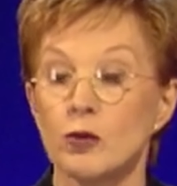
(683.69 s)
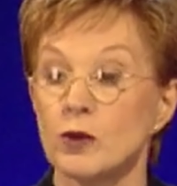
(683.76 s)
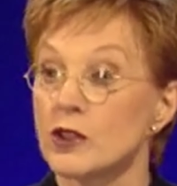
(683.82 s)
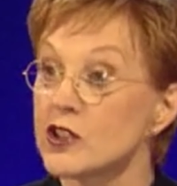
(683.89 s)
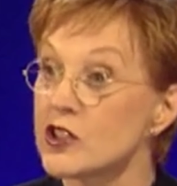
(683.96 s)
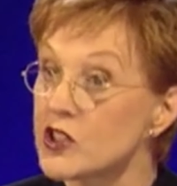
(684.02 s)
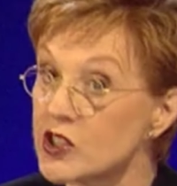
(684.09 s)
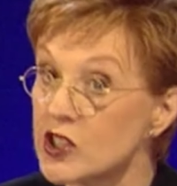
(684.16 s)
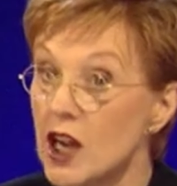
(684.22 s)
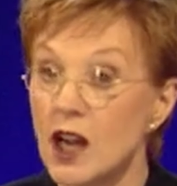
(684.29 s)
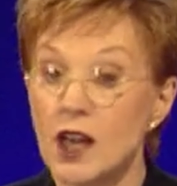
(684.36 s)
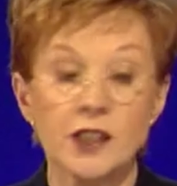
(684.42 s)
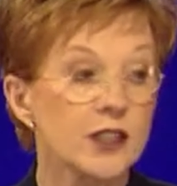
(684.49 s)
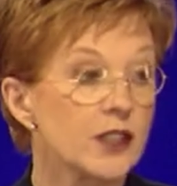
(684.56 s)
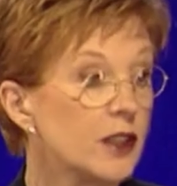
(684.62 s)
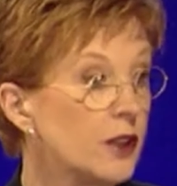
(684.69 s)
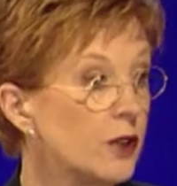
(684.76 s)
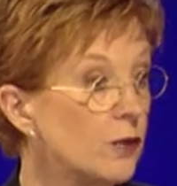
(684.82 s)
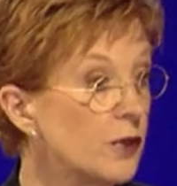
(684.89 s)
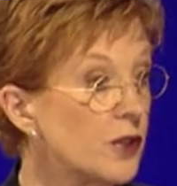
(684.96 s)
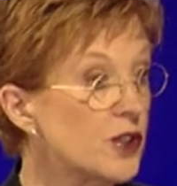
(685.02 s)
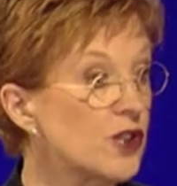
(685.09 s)
We'll start
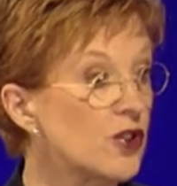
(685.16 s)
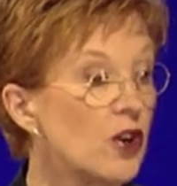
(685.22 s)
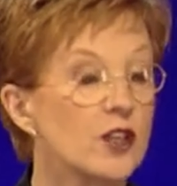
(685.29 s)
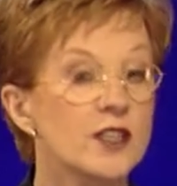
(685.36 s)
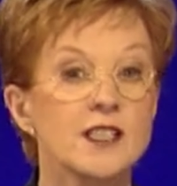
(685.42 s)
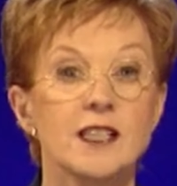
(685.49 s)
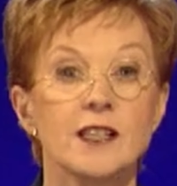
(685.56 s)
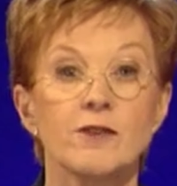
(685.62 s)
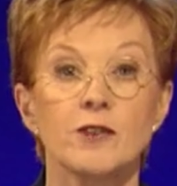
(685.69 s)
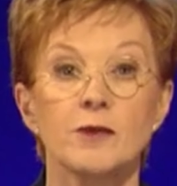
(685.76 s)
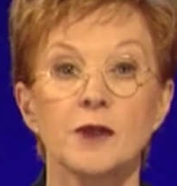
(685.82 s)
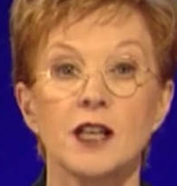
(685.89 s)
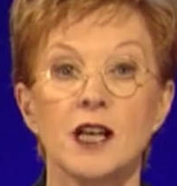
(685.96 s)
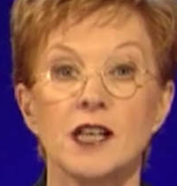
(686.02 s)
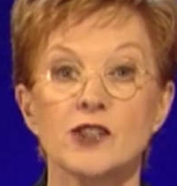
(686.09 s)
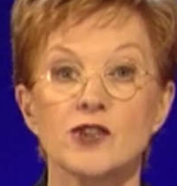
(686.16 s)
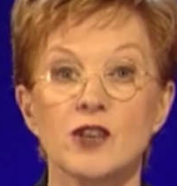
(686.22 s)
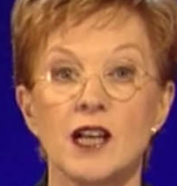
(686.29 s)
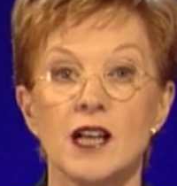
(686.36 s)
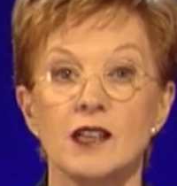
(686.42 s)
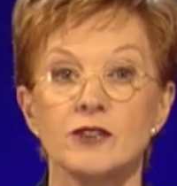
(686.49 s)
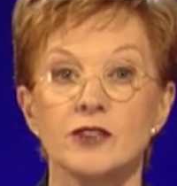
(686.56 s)
with the strongest link from the last
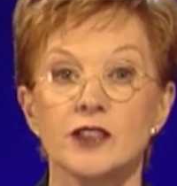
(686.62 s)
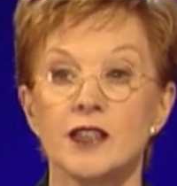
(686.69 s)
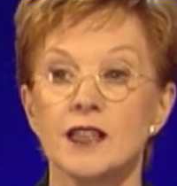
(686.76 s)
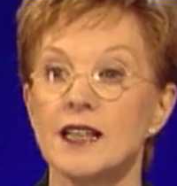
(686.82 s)
round.